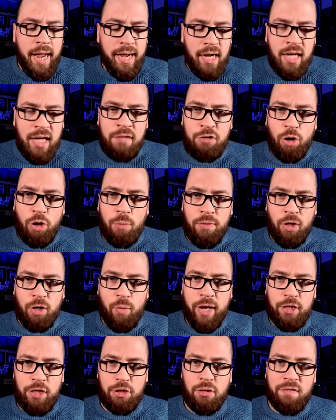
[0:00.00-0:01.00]
it leaves open the
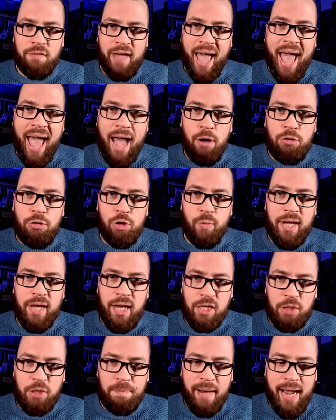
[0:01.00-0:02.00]
question of how do
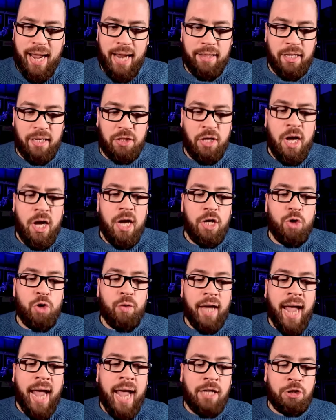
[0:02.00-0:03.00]
we explain this?
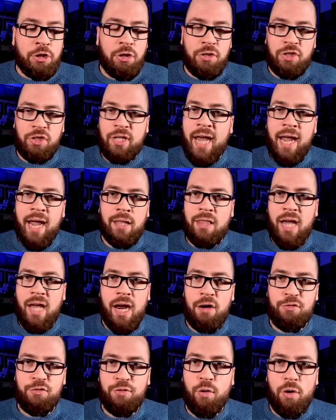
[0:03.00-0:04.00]
You can't just say,
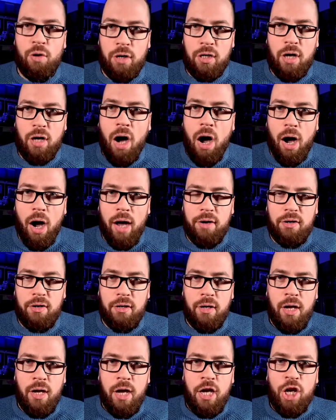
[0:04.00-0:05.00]
therefore God.
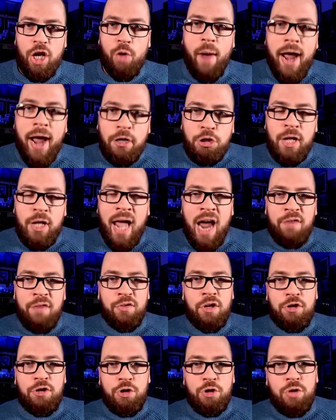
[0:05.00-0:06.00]
You actually
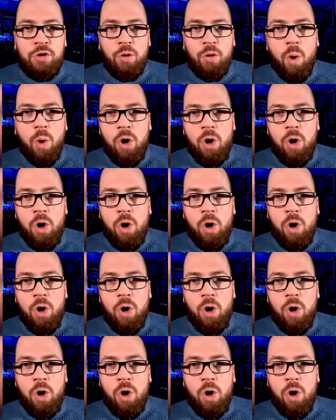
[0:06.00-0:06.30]
have to do